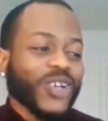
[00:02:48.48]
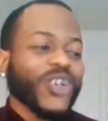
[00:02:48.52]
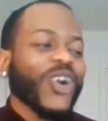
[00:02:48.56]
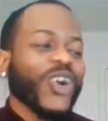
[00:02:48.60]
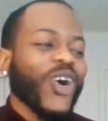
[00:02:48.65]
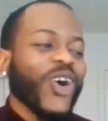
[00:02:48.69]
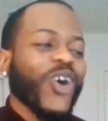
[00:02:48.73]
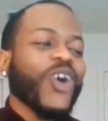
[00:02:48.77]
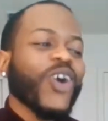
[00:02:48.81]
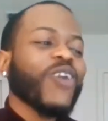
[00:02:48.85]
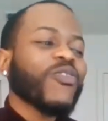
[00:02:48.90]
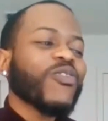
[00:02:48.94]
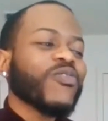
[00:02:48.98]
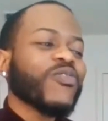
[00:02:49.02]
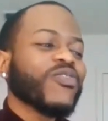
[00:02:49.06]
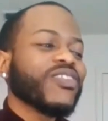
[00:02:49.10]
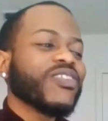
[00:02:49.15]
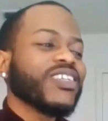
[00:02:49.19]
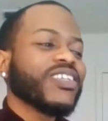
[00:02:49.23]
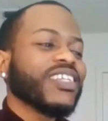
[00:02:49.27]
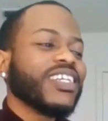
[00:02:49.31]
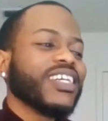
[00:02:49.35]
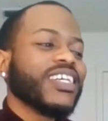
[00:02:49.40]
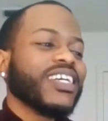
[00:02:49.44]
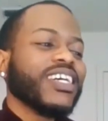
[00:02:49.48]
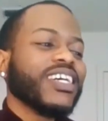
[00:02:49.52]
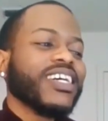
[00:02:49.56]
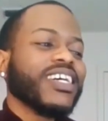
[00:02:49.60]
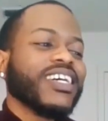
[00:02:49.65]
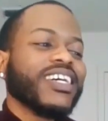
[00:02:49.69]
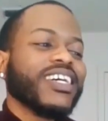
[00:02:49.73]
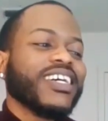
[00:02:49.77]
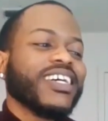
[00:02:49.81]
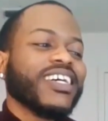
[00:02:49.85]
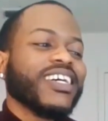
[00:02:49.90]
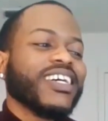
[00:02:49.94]
off.
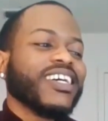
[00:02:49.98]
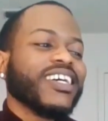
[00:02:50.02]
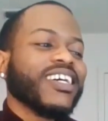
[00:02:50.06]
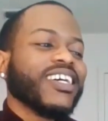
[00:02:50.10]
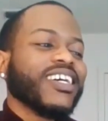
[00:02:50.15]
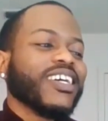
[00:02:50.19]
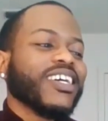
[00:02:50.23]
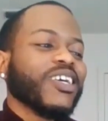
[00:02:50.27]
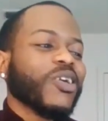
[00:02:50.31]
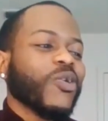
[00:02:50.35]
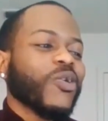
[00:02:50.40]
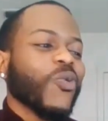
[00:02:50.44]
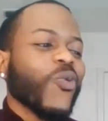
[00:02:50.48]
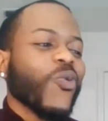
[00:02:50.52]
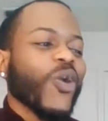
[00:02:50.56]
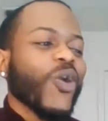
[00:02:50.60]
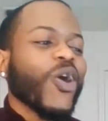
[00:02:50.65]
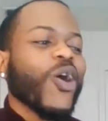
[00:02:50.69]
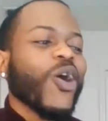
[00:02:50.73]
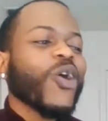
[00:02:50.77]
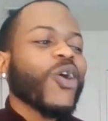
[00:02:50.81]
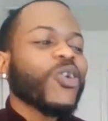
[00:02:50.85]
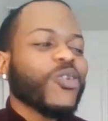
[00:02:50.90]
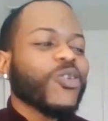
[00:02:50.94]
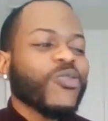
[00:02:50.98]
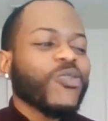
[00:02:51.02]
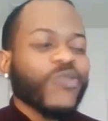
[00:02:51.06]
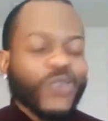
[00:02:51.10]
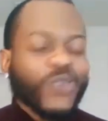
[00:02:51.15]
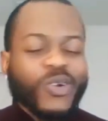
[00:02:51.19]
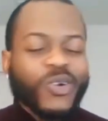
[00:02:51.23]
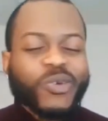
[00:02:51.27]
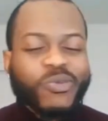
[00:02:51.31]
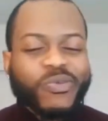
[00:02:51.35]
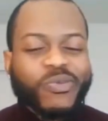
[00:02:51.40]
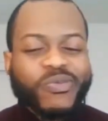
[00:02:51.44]
Where are you
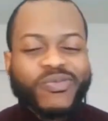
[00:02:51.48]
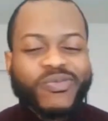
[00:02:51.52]
from?